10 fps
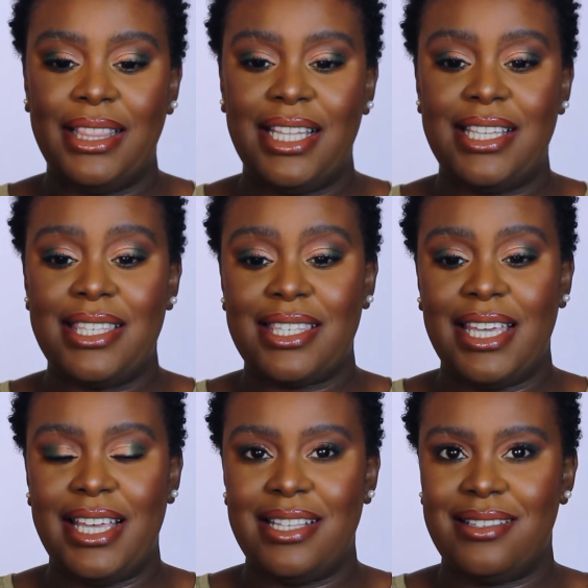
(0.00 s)
this
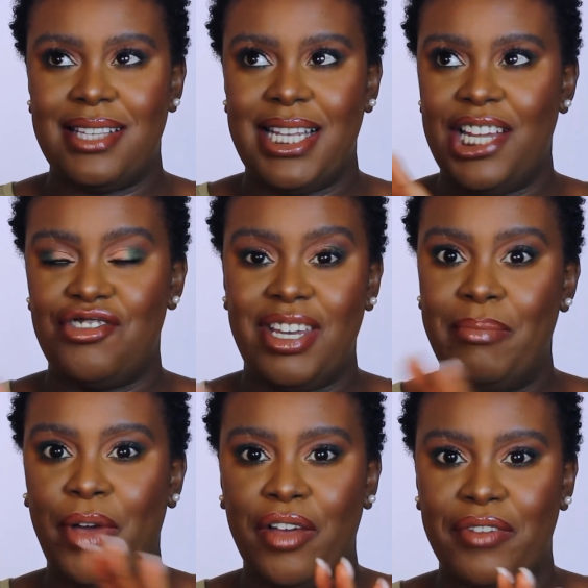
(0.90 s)
is literally
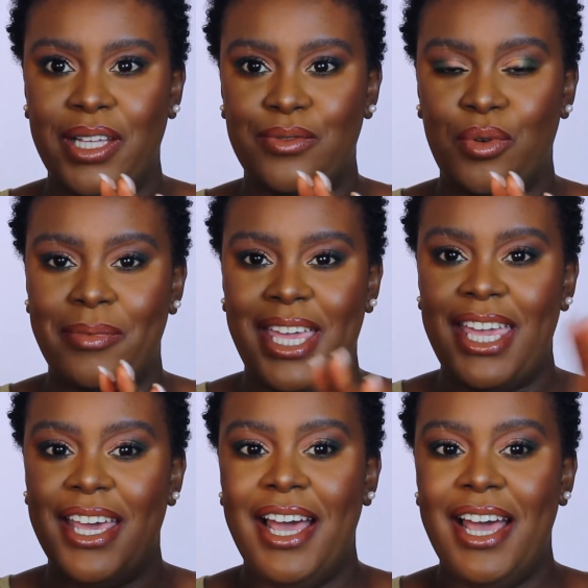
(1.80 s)
perfect for me.